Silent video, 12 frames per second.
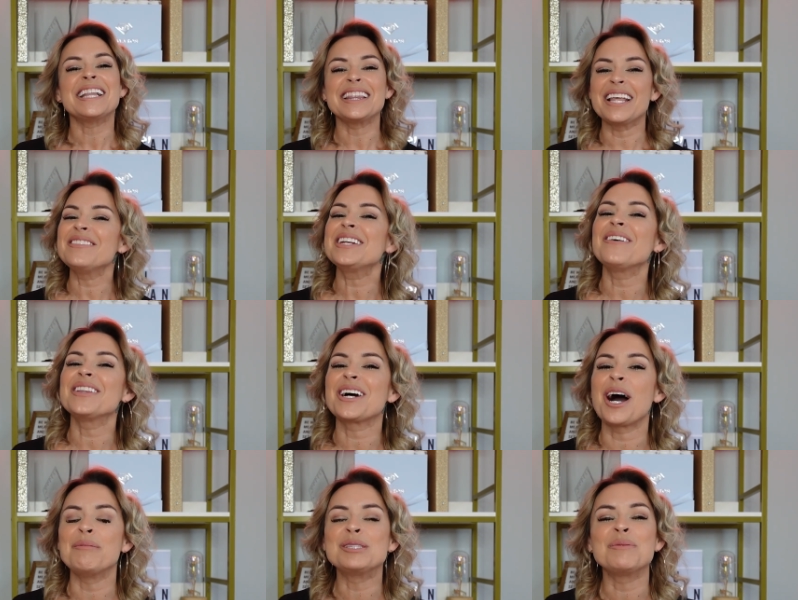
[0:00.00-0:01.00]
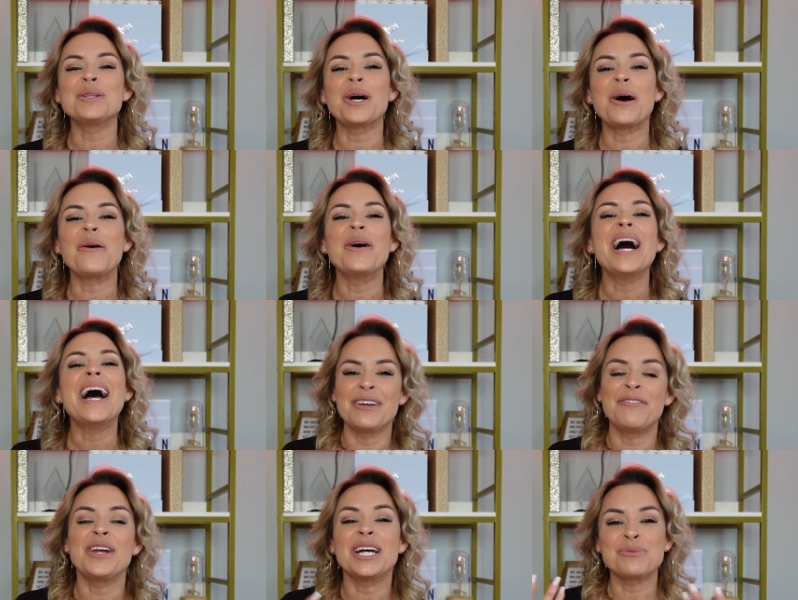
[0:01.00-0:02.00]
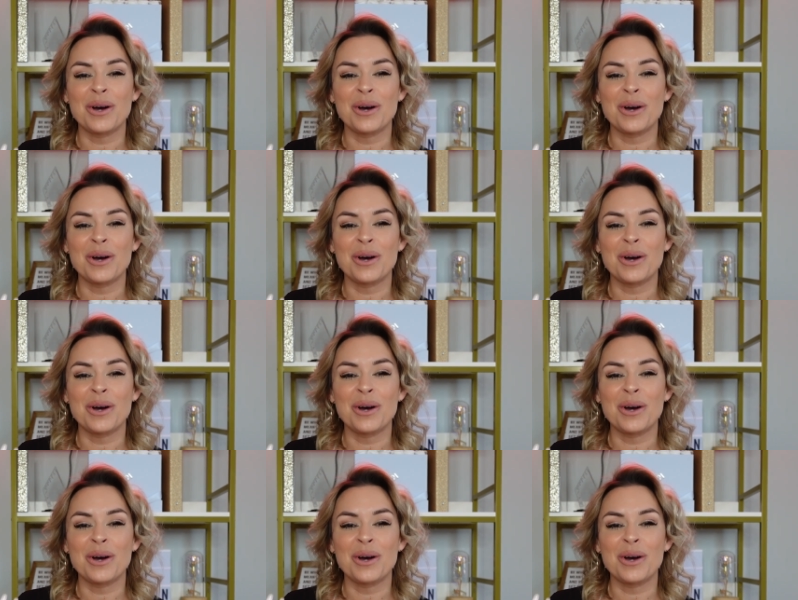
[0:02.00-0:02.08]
let me know in the comments below. If you guys